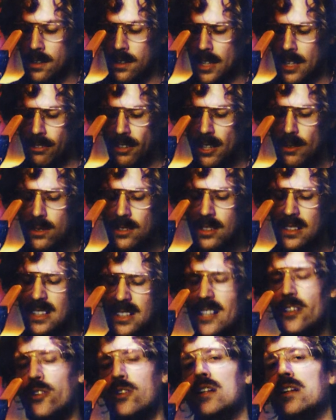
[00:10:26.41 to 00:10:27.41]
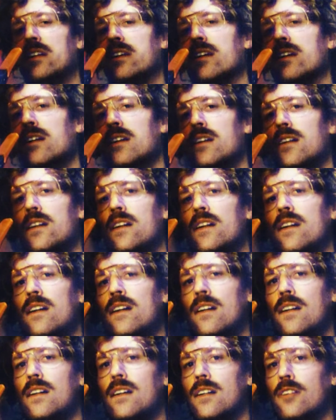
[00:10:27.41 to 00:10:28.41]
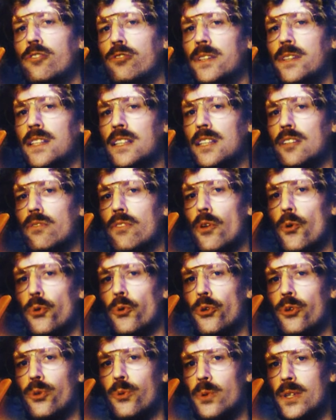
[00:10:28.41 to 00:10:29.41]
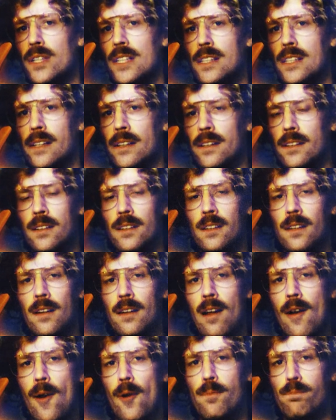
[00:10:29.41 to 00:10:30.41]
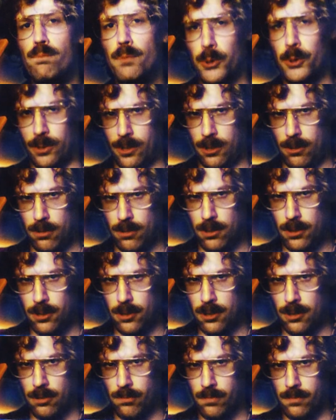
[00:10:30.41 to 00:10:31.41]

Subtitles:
if he was guilty of any of those 3 murders.